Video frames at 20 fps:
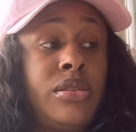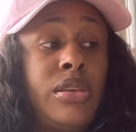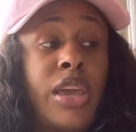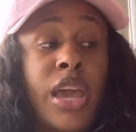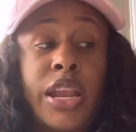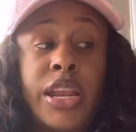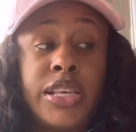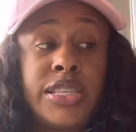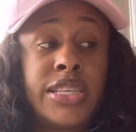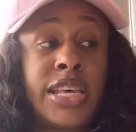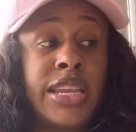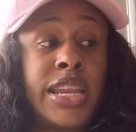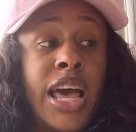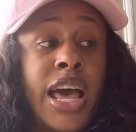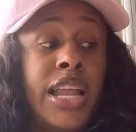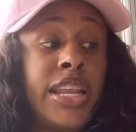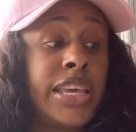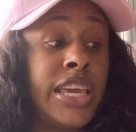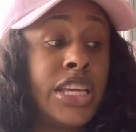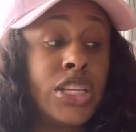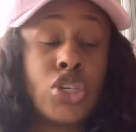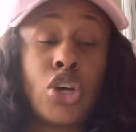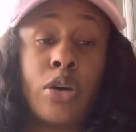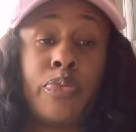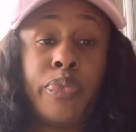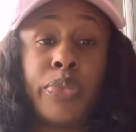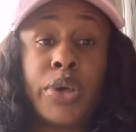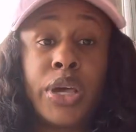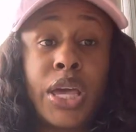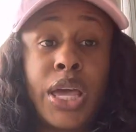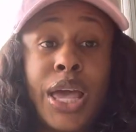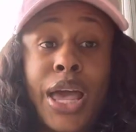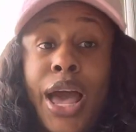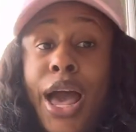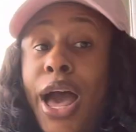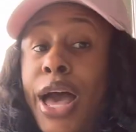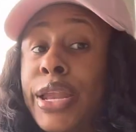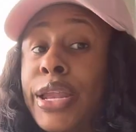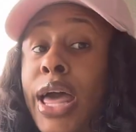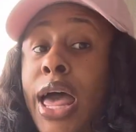You understand? I'll get up
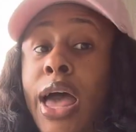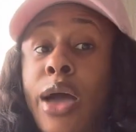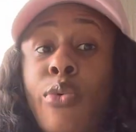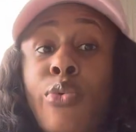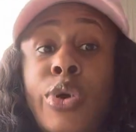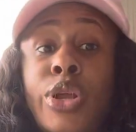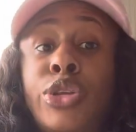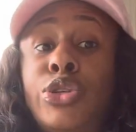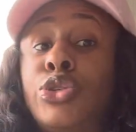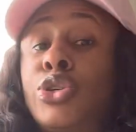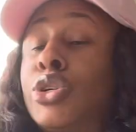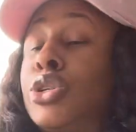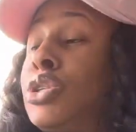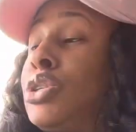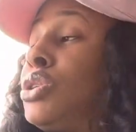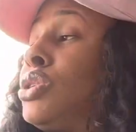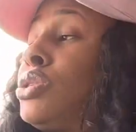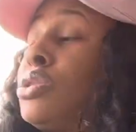and I will just